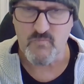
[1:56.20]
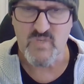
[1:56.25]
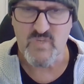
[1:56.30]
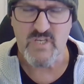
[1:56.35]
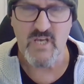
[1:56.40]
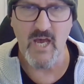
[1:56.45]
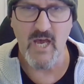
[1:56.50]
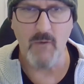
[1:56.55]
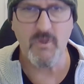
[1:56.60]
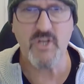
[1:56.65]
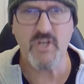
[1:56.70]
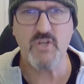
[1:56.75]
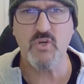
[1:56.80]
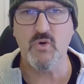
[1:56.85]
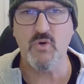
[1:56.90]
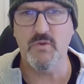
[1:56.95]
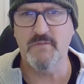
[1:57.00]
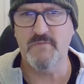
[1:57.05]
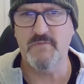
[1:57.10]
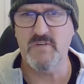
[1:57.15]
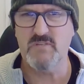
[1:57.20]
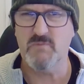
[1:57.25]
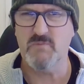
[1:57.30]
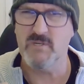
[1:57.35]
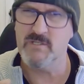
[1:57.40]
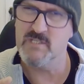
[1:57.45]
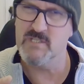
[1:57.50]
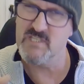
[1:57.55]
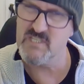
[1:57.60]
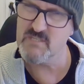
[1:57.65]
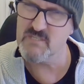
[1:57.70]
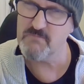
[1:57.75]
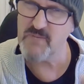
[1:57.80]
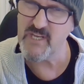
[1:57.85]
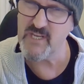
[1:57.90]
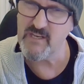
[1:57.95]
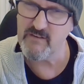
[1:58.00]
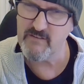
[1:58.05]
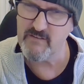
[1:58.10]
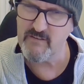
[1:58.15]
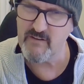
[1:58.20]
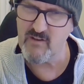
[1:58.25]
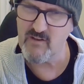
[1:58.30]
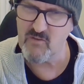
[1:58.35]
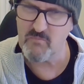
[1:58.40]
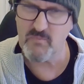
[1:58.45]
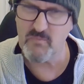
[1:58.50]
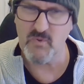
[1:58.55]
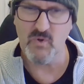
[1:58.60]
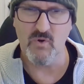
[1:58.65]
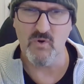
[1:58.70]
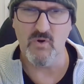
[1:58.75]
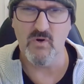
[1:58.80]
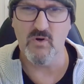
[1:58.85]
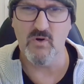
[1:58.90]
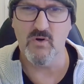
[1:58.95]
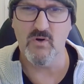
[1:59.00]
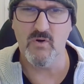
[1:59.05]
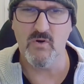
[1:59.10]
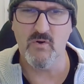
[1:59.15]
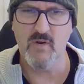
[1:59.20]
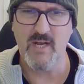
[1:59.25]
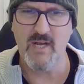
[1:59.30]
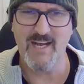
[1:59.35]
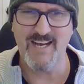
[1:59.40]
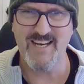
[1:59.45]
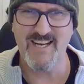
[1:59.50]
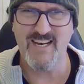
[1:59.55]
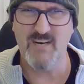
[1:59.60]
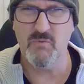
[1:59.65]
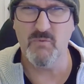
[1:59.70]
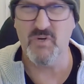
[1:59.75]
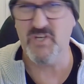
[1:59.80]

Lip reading: We're going to call the first one speed tip, or what I